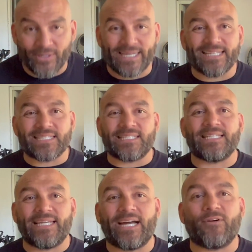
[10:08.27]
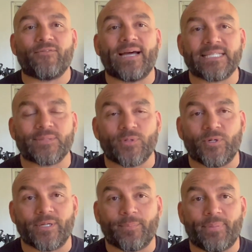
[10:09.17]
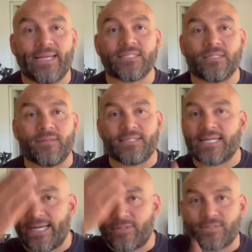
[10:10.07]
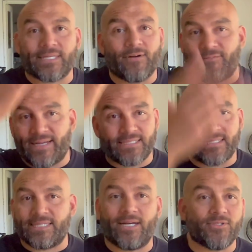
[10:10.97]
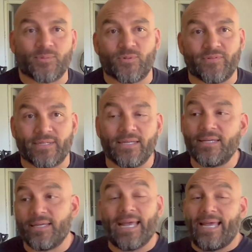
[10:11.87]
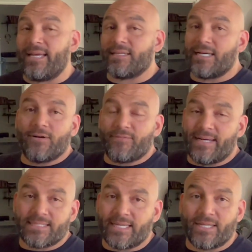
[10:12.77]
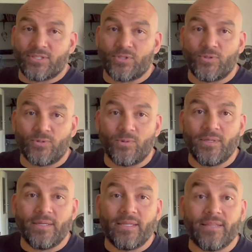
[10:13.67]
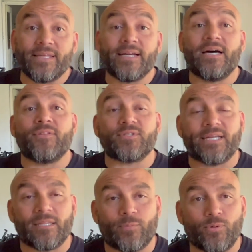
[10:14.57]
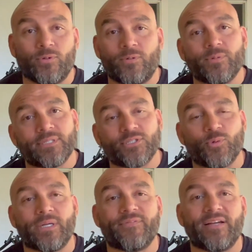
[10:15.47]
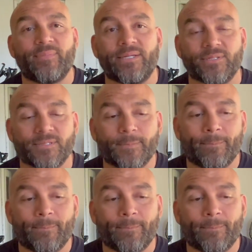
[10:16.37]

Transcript: I can see how fast I'm going based on the tiles, how fast the tiles are moving, and how fast I get to the other side of the pool, which is 25 meters.